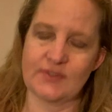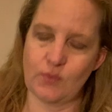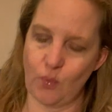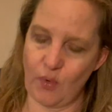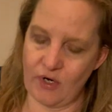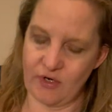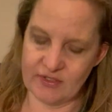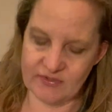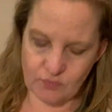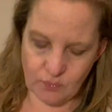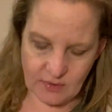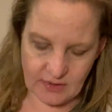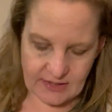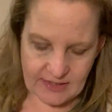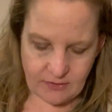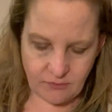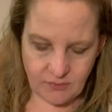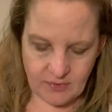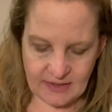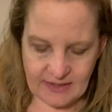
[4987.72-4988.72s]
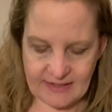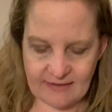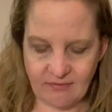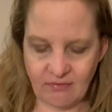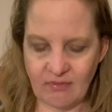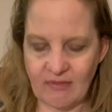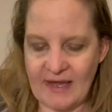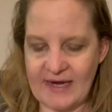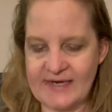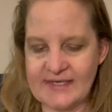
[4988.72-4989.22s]
where it's really, really
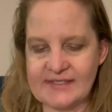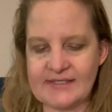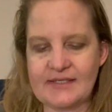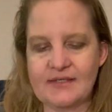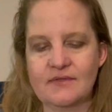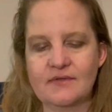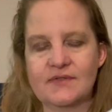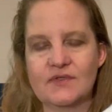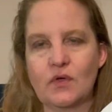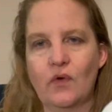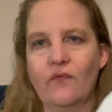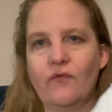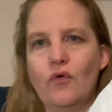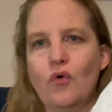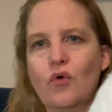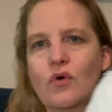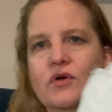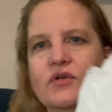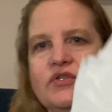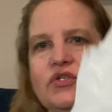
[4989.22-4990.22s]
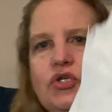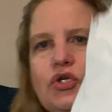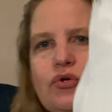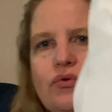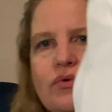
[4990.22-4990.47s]
light. So of course you